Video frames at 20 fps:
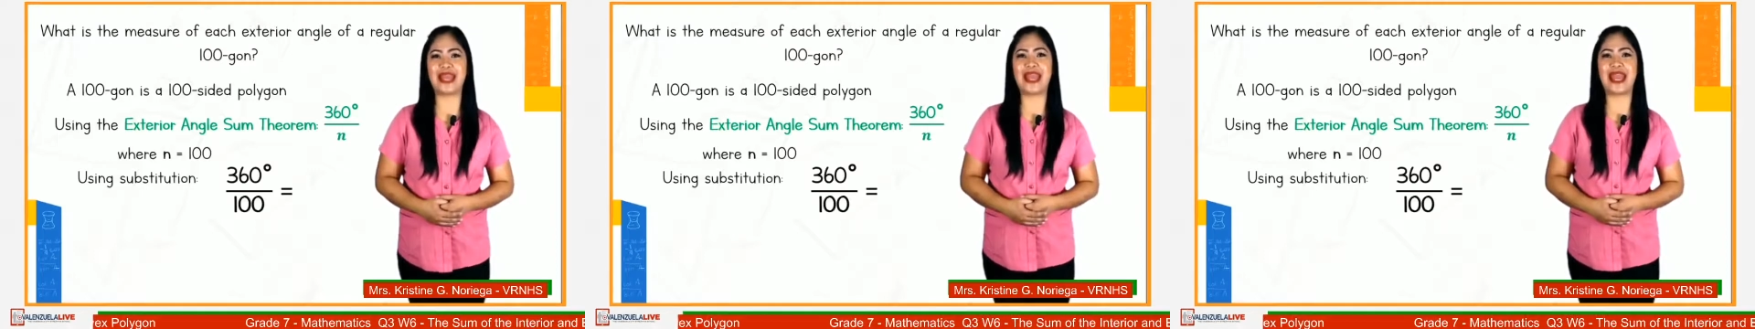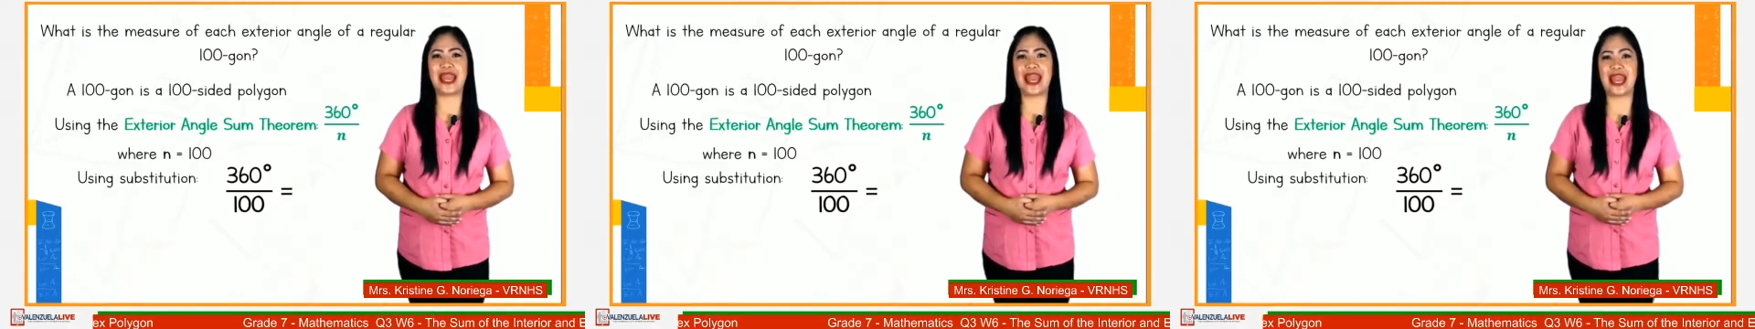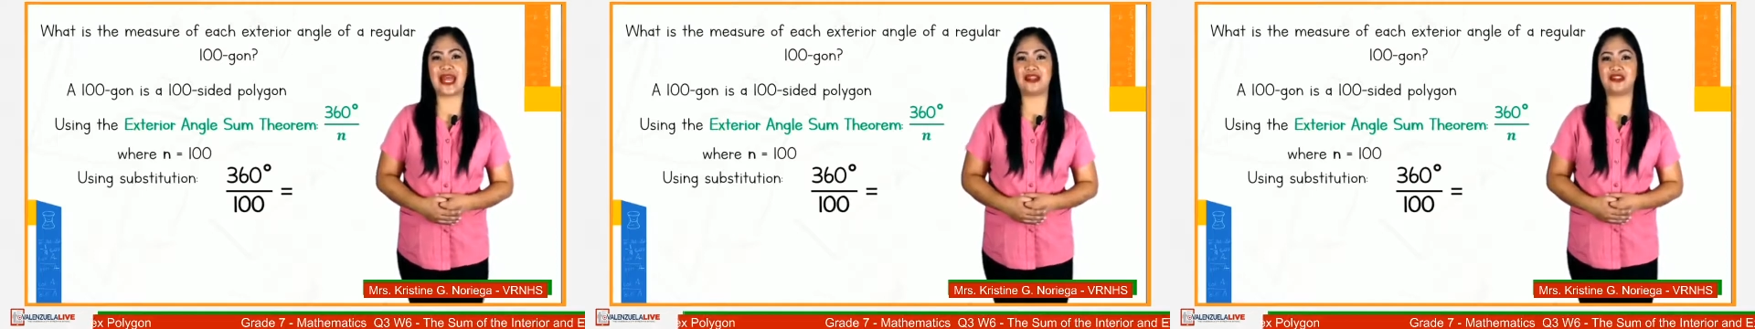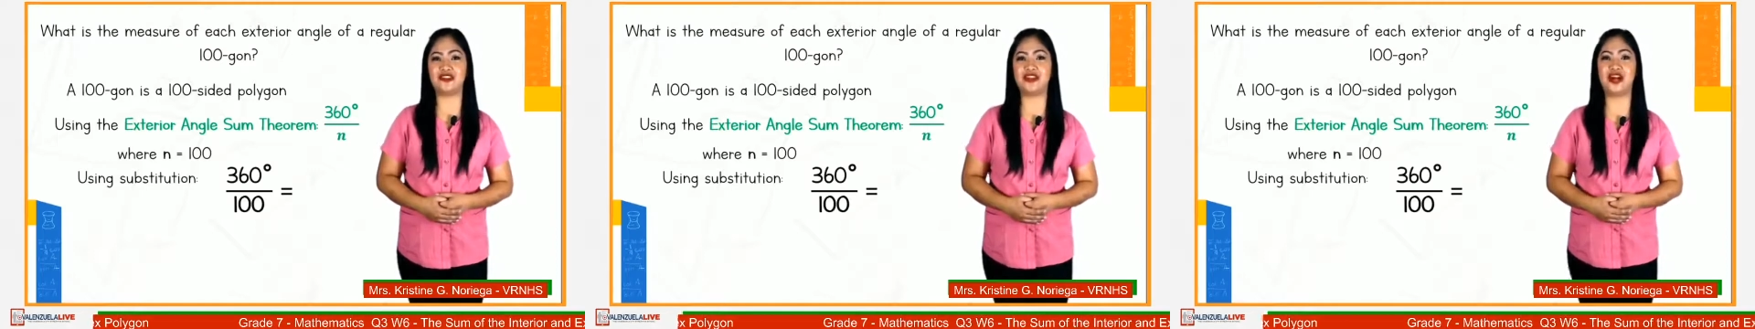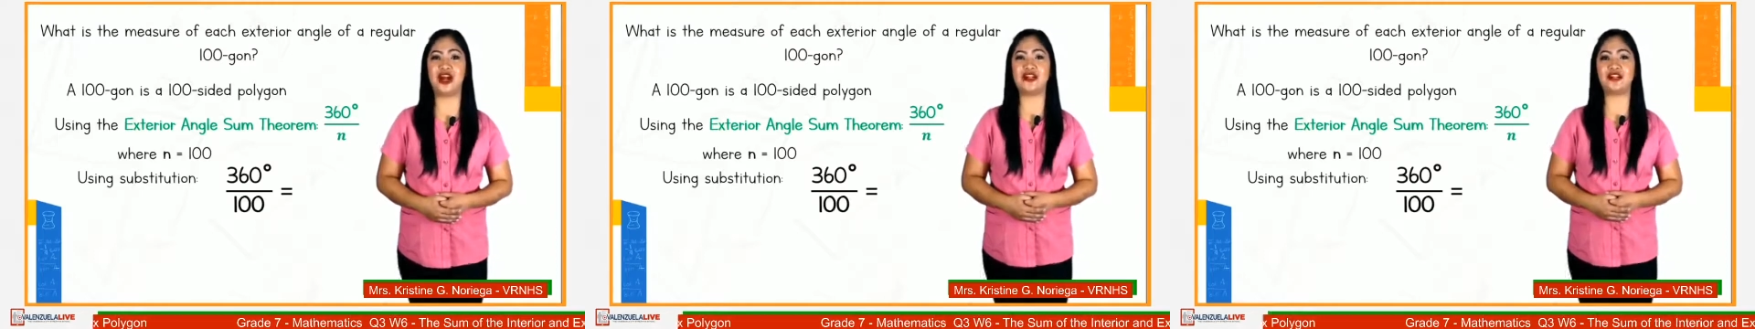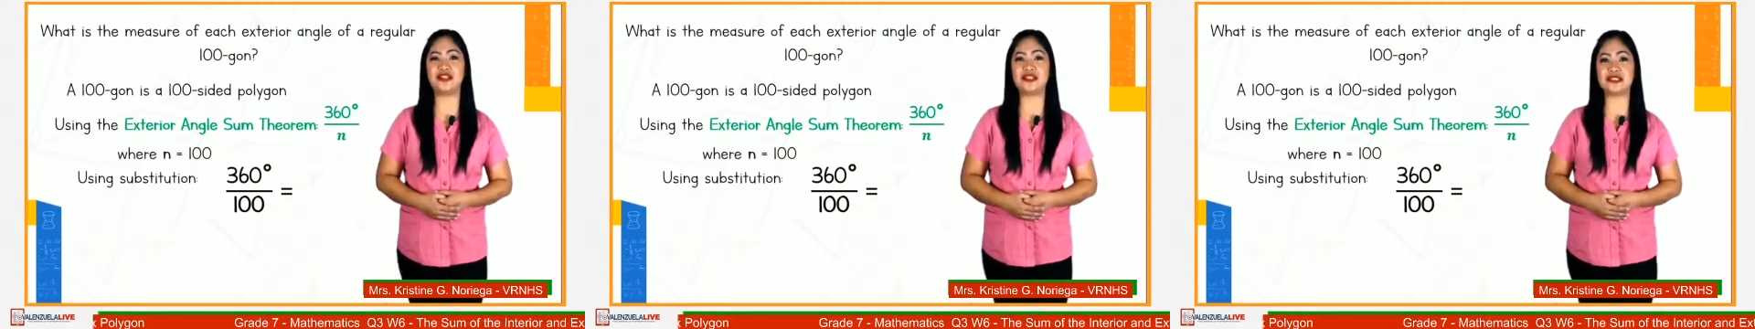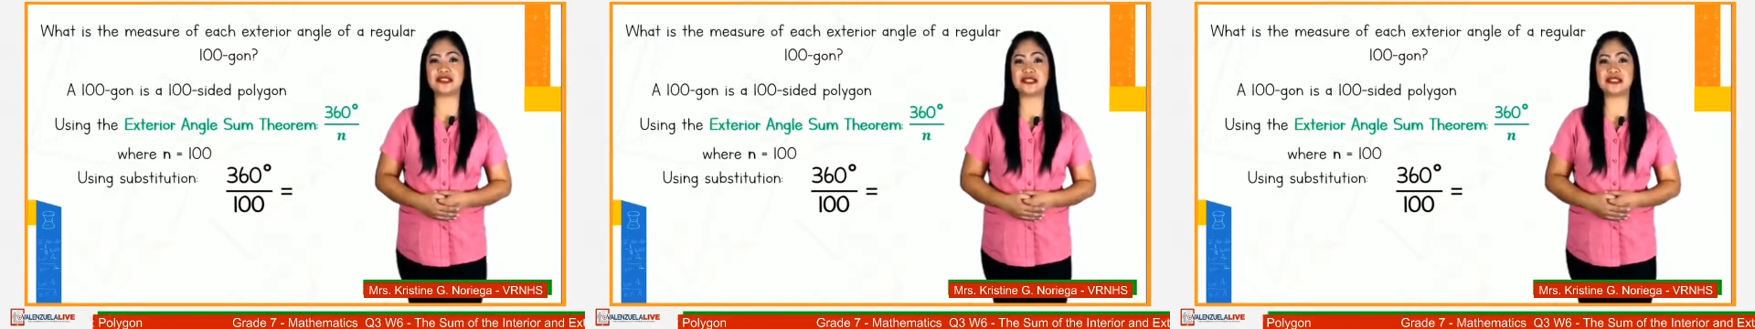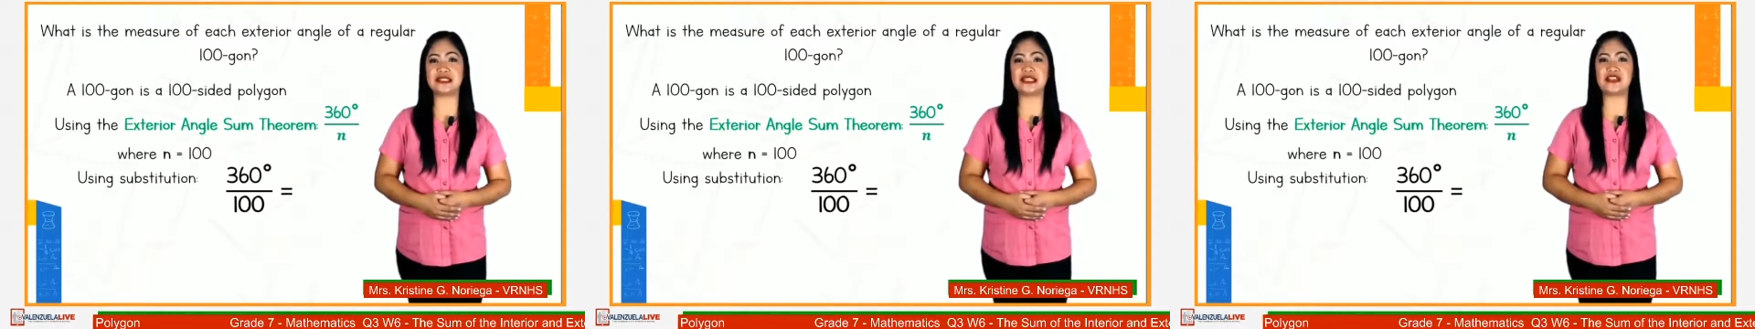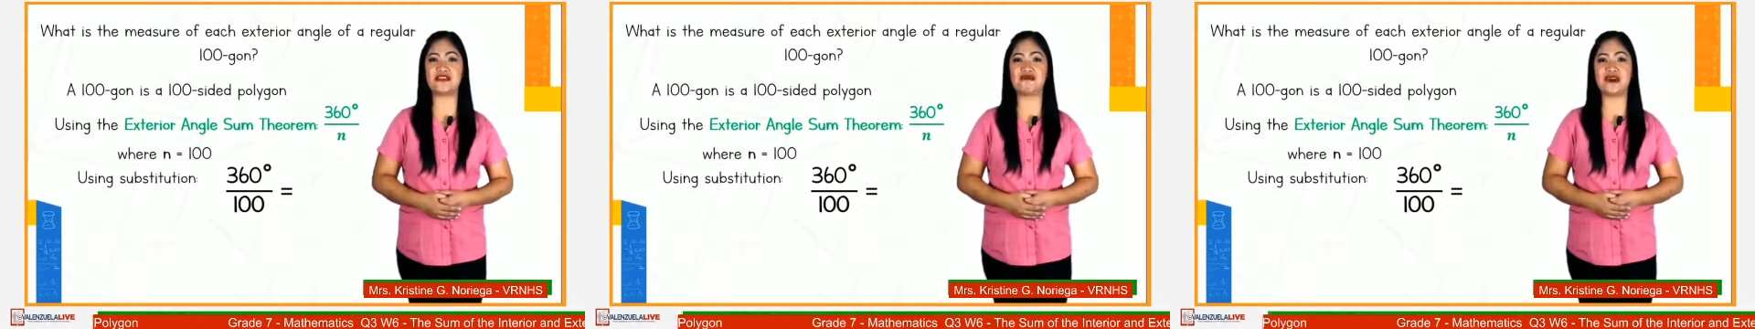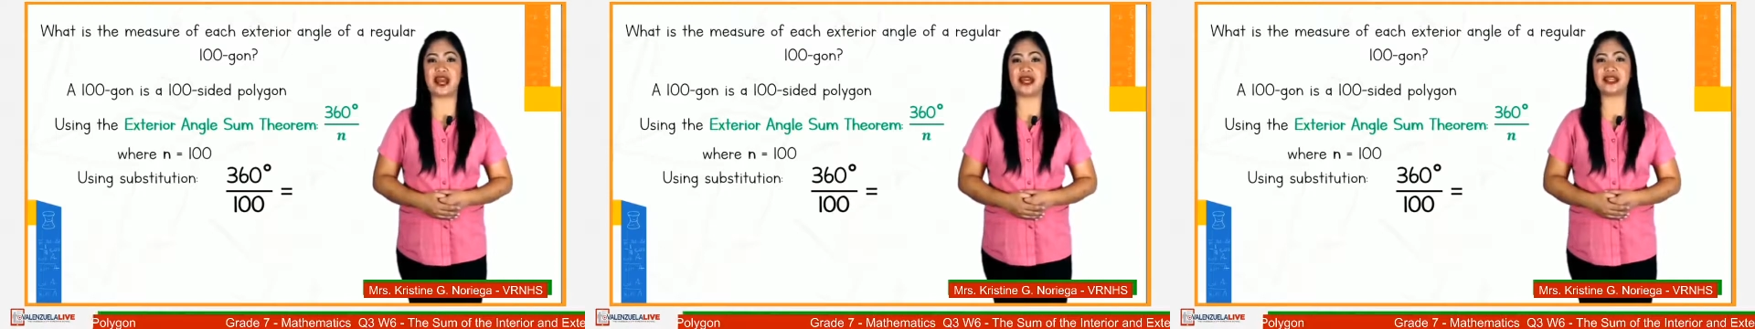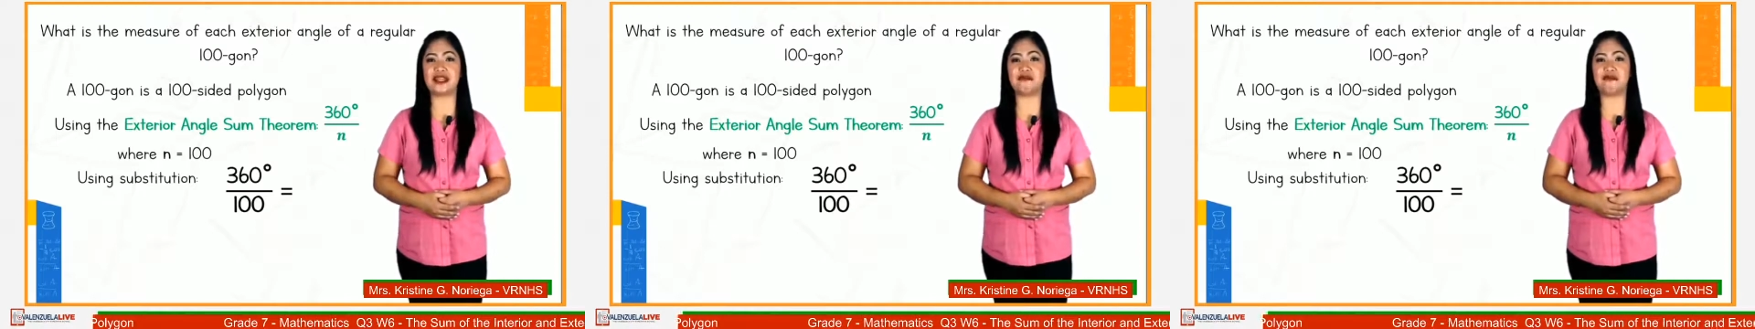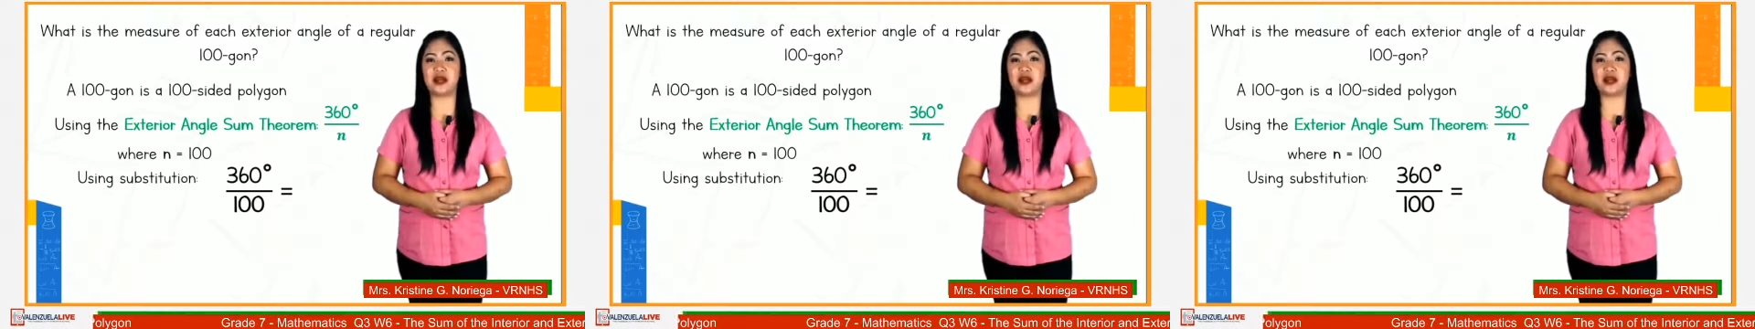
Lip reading: And 360 divided